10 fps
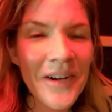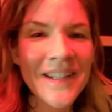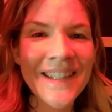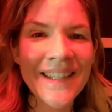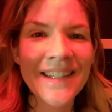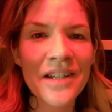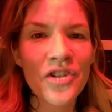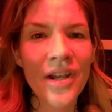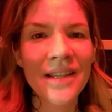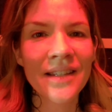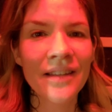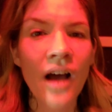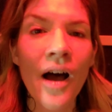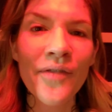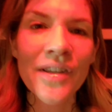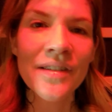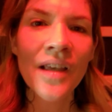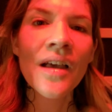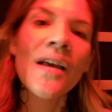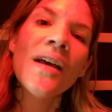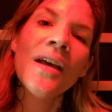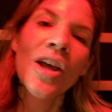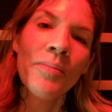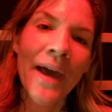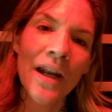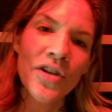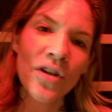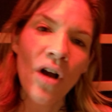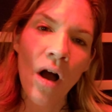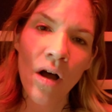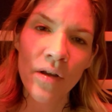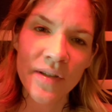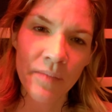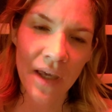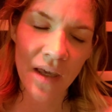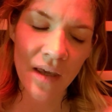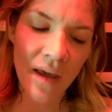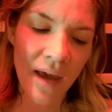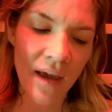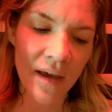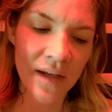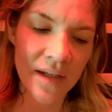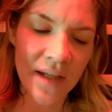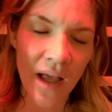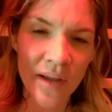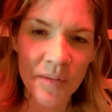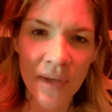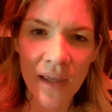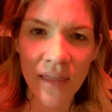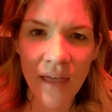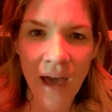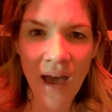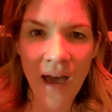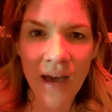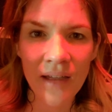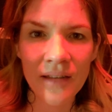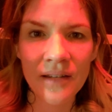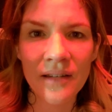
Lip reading: assistant Jason, the office manager, calls me and he tells me that